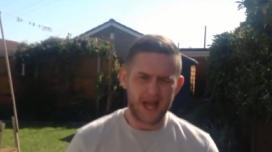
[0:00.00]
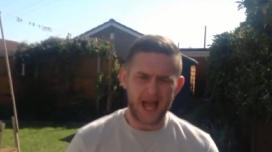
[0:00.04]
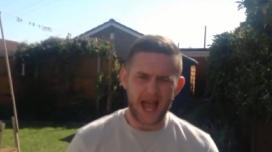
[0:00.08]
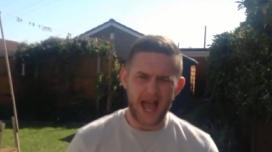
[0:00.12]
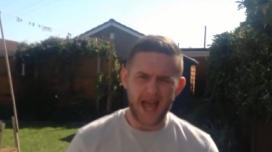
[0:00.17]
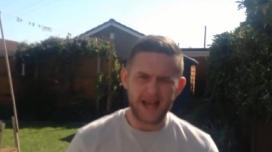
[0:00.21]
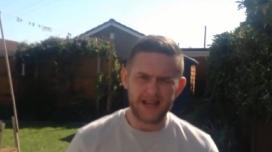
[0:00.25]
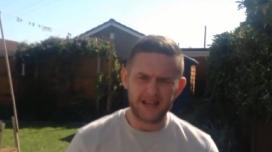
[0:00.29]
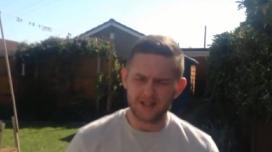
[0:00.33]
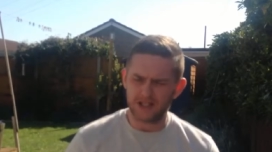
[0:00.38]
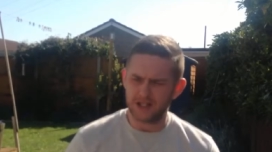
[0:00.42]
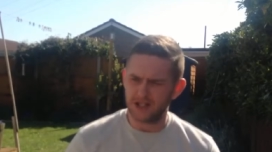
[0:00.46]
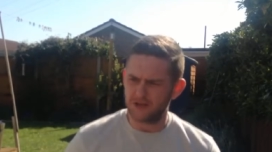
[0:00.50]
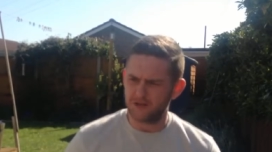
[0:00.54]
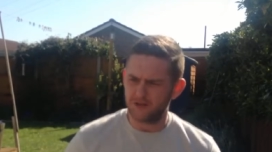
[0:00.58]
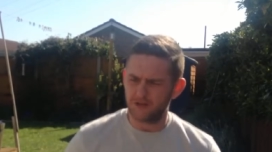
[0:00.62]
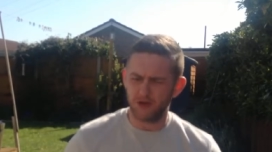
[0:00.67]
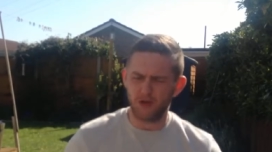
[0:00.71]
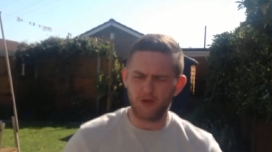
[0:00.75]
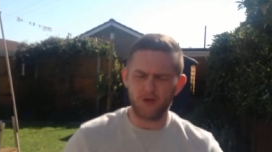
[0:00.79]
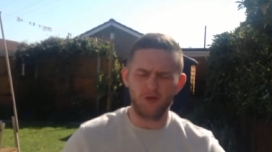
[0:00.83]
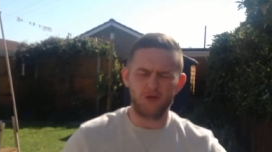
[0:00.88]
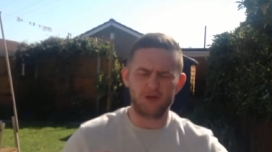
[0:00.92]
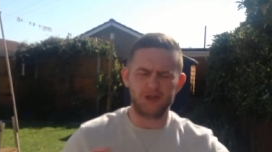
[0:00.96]
And
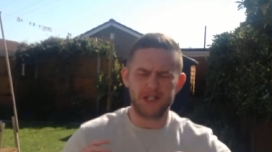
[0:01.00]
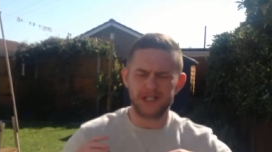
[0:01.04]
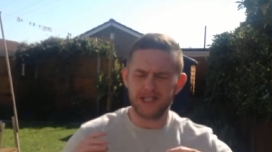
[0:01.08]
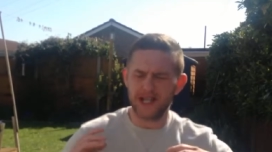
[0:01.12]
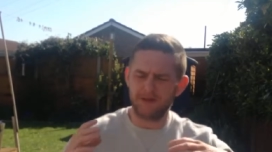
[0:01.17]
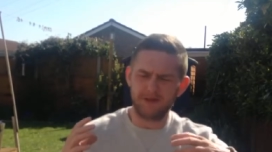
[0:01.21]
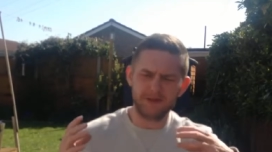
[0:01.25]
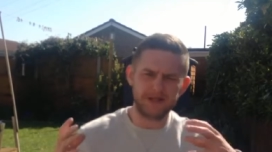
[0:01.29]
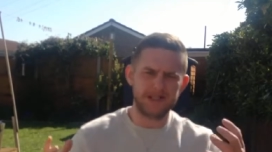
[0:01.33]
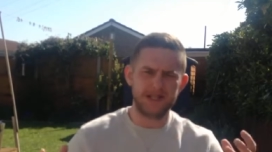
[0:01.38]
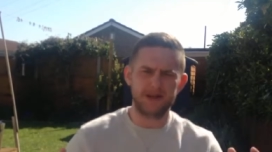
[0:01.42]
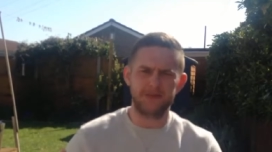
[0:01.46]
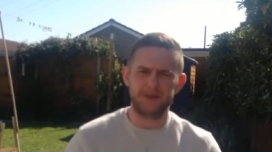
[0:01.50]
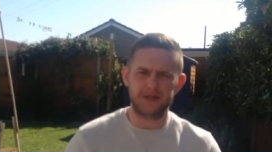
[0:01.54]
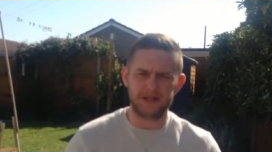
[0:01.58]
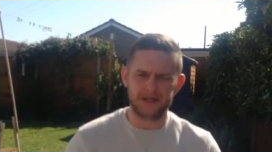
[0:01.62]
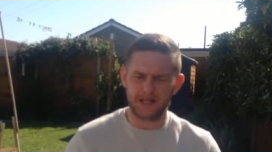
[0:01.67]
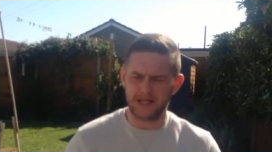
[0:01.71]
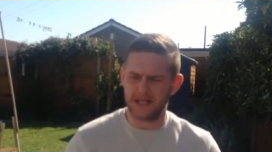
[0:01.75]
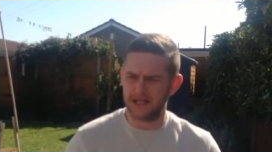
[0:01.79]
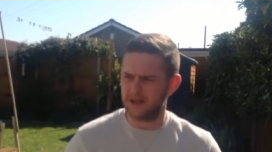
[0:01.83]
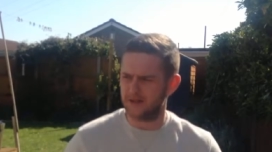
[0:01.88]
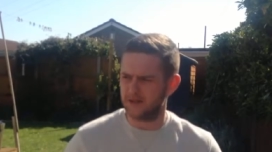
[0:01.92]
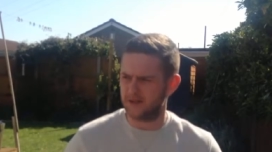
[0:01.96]
through
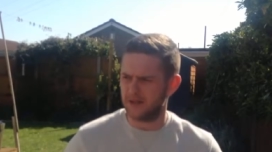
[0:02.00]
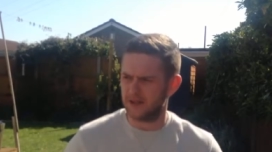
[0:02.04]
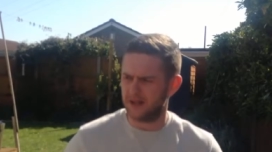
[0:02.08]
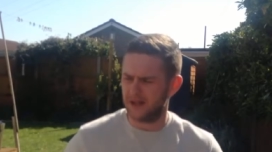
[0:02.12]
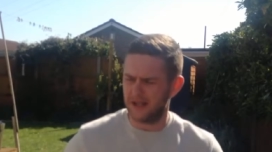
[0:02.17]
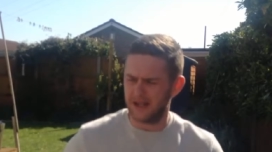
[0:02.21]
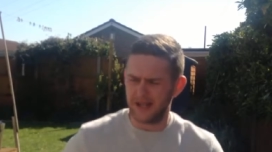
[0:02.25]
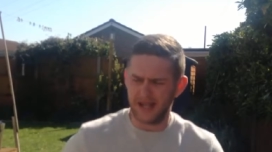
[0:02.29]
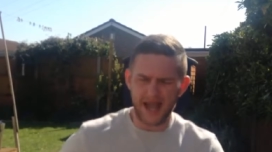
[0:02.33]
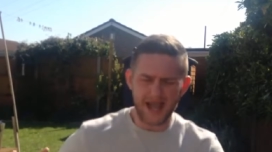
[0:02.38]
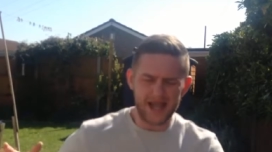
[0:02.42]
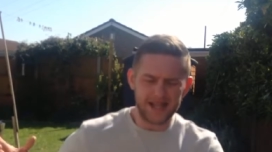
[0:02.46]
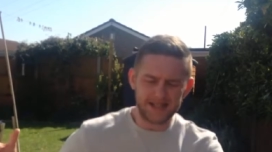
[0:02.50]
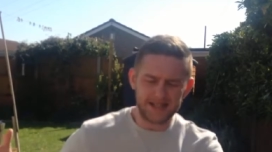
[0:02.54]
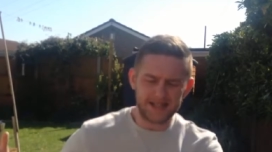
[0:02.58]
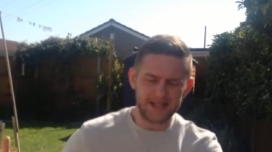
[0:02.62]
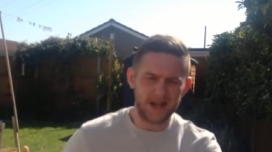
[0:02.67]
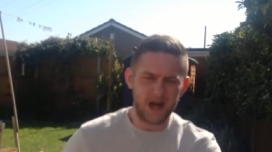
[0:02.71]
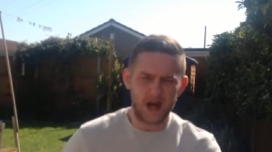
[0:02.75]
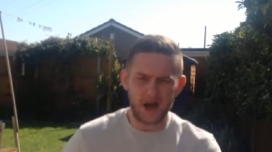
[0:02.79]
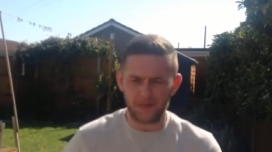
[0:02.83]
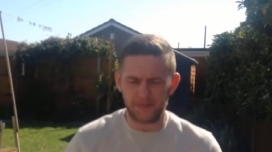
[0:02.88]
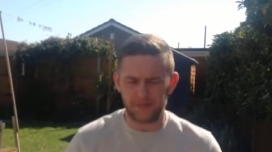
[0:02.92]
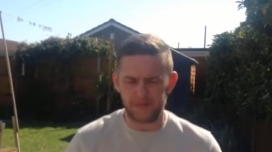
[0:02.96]
serendipity, it
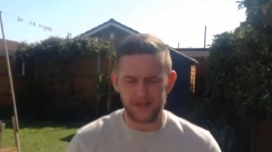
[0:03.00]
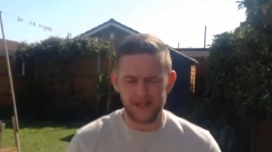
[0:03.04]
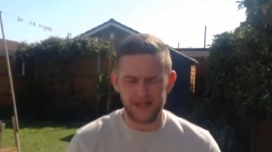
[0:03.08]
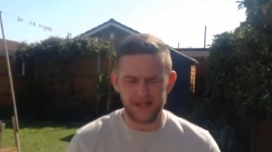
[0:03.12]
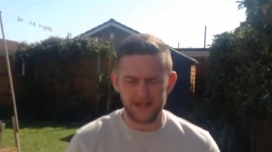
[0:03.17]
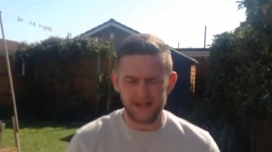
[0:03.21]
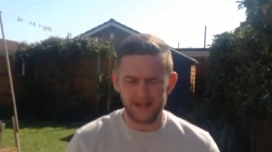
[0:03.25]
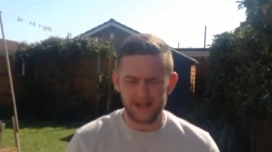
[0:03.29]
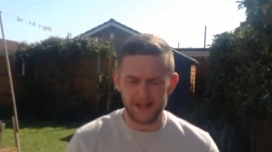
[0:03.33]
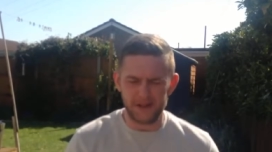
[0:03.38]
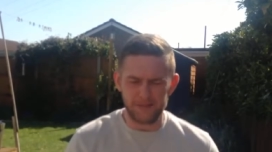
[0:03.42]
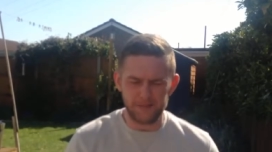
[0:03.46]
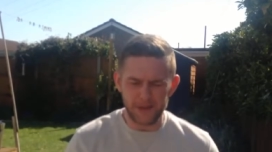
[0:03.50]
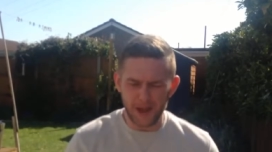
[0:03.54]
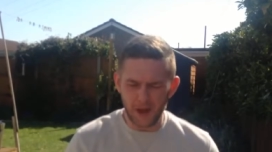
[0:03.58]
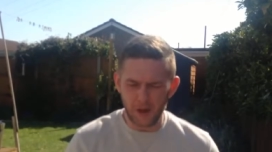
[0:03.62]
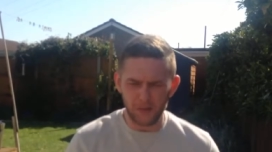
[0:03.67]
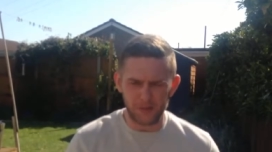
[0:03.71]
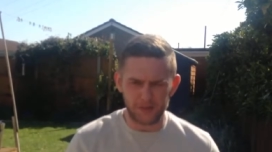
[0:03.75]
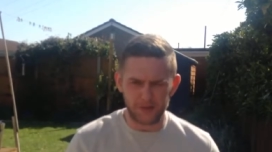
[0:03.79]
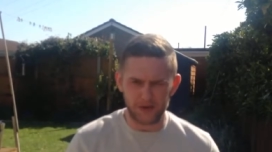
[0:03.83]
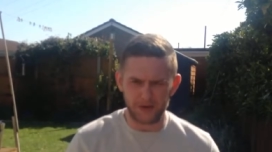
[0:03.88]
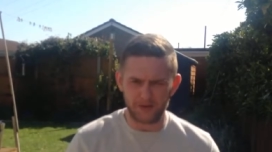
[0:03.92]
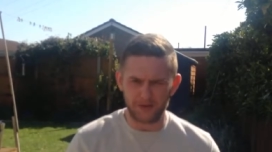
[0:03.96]
ended up in
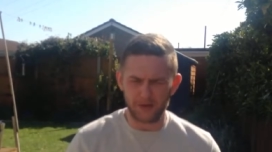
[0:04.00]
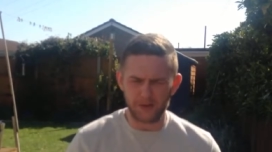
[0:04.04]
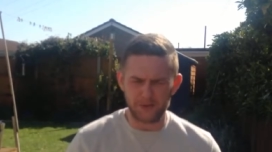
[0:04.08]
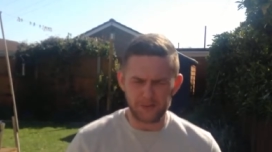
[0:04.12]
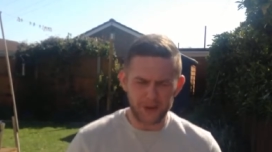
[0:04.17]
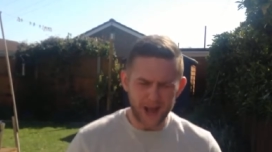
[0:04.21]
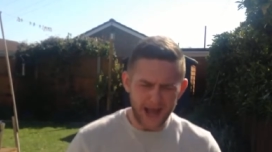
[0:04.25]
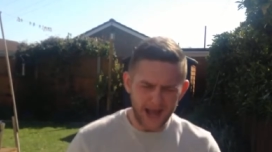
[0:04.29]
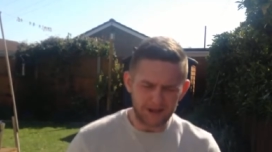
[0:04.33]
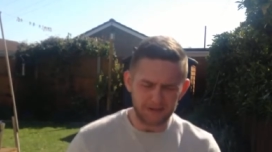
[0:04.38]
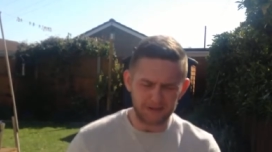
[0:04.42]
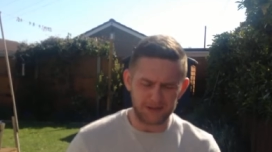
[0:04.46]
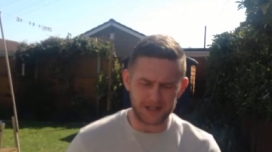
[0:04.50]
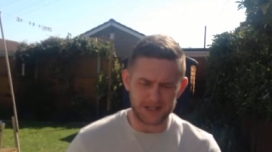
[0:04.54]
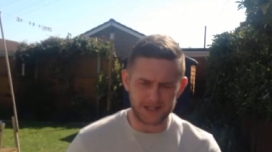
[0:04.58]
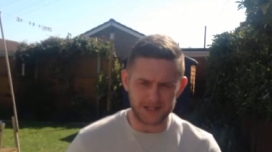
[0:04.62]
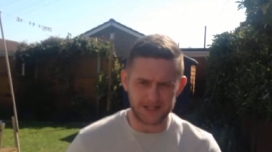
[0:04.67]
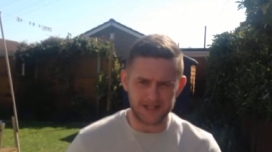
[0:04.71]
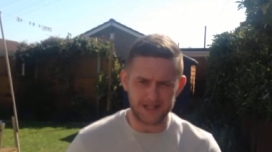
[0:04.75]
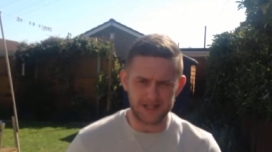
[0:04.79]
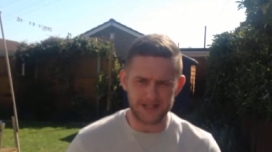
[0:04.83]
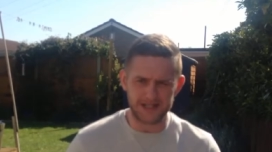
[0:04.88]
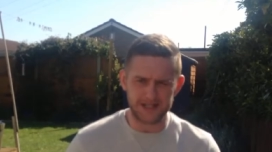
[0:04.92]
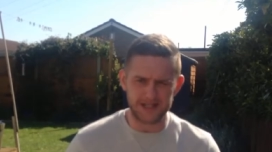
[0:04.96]
Melbourne from
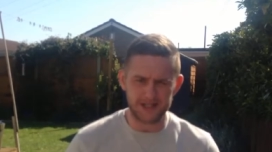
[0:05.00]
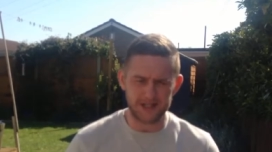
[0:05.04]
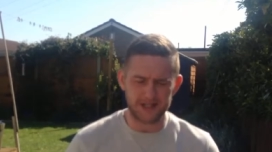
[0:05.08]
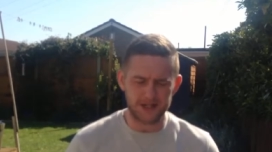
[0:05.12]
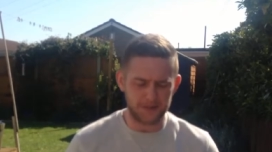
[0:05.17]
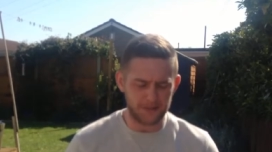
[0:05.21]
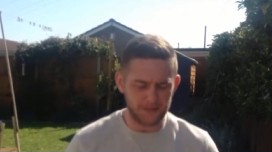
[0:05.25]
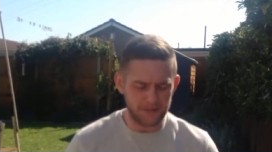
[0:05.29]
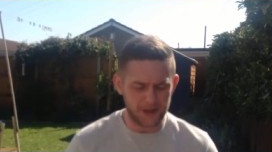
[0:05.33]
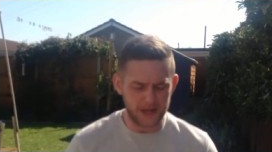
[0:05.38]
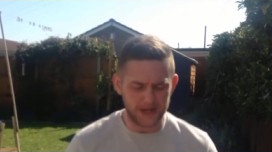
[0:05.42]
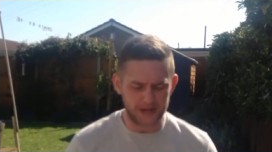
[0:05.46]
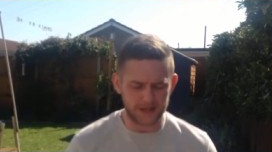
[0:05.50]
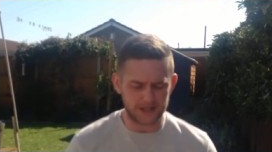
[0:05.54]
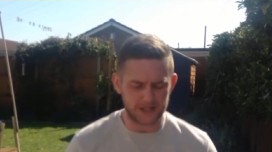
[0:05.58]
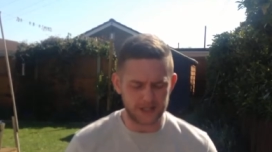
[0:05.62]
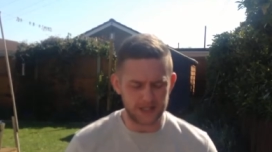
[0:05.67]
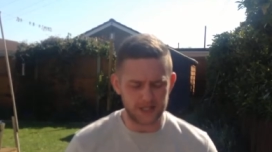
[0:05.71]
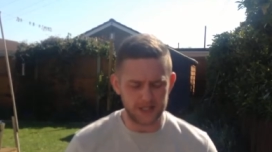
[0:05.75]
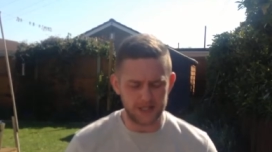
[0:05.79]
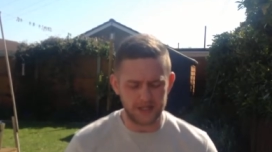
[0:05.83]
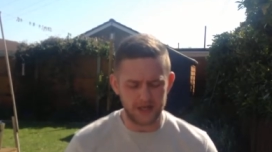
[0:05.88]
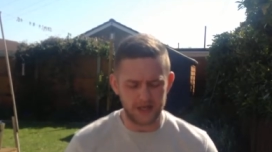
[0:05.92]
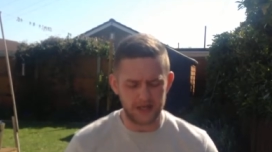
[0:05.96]
Paris. And it's just mad. And
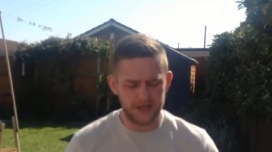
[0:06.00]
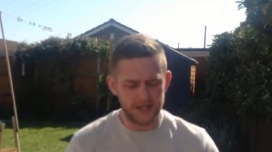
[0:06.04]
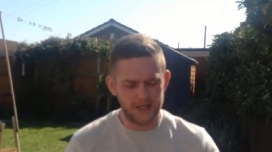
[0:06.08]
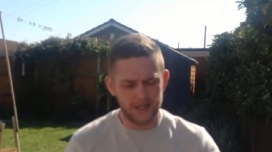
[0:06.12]
she